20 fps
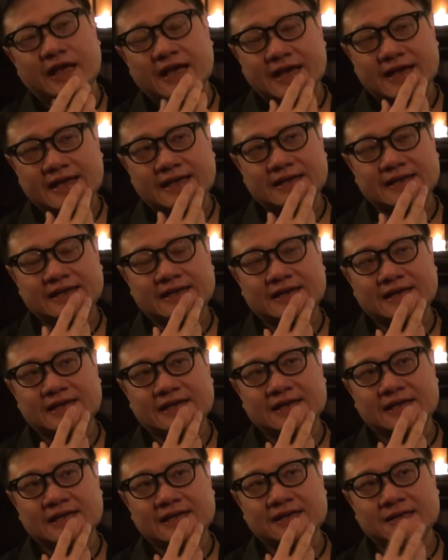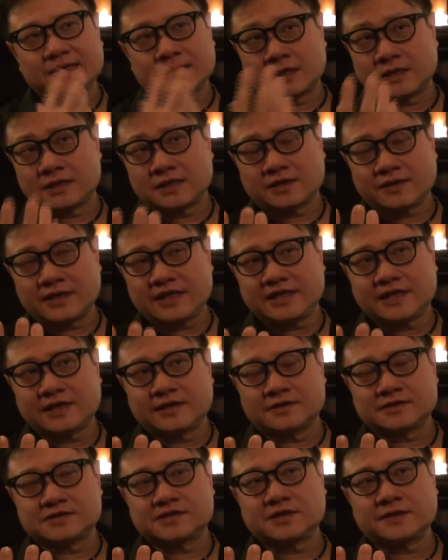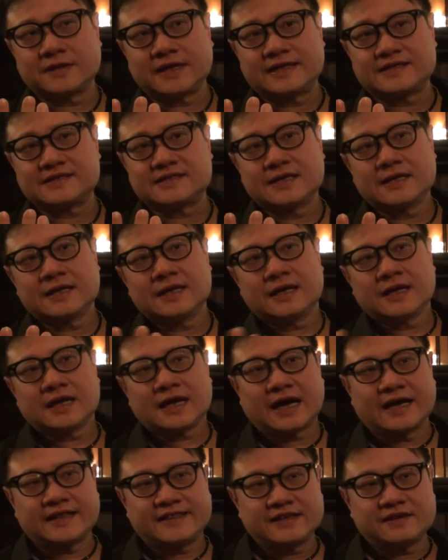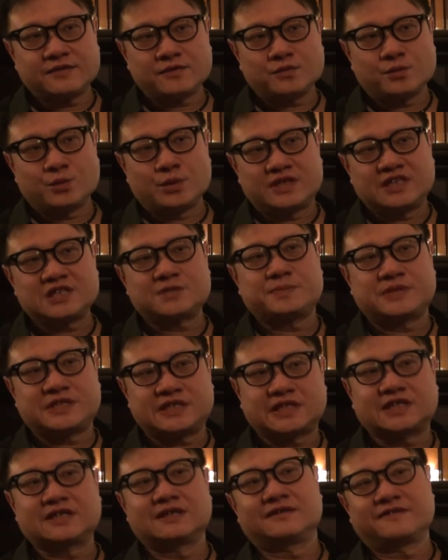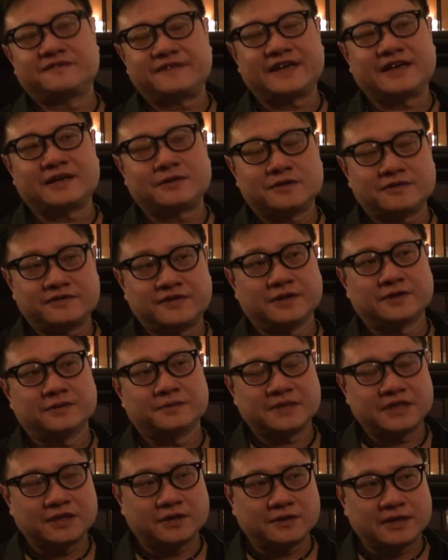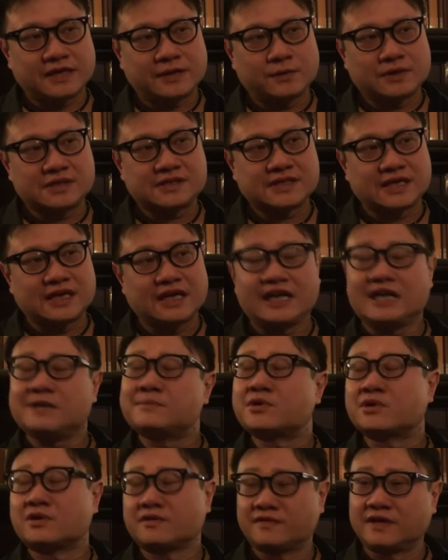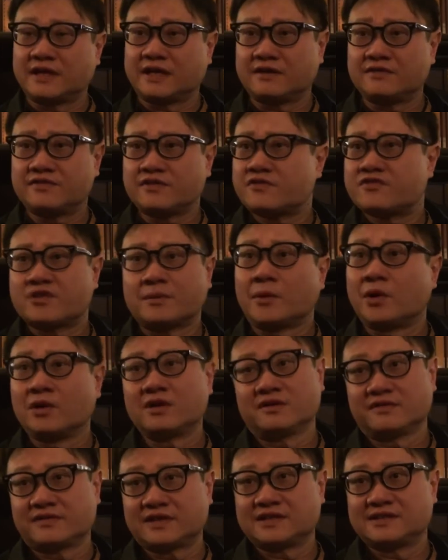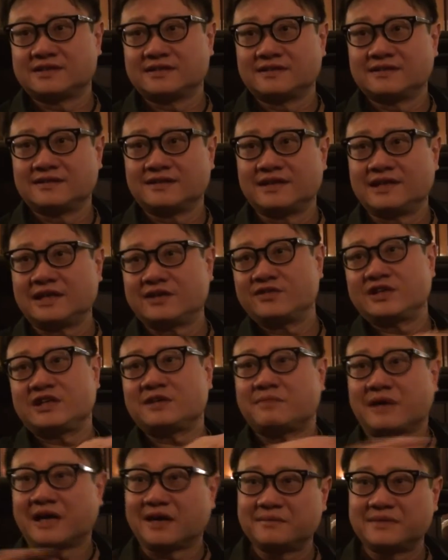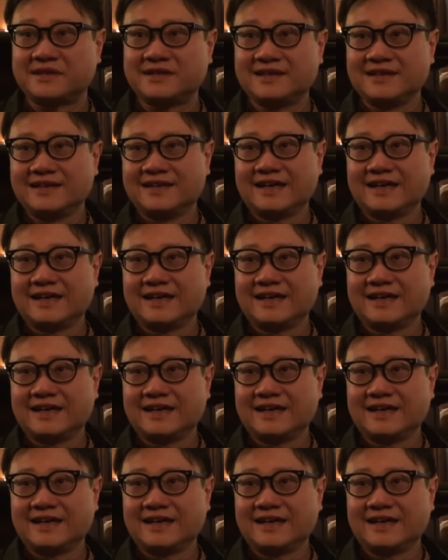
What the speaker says: And the great thing also is, I think with this particular film, you know, it was a labor of love from all of us in every department.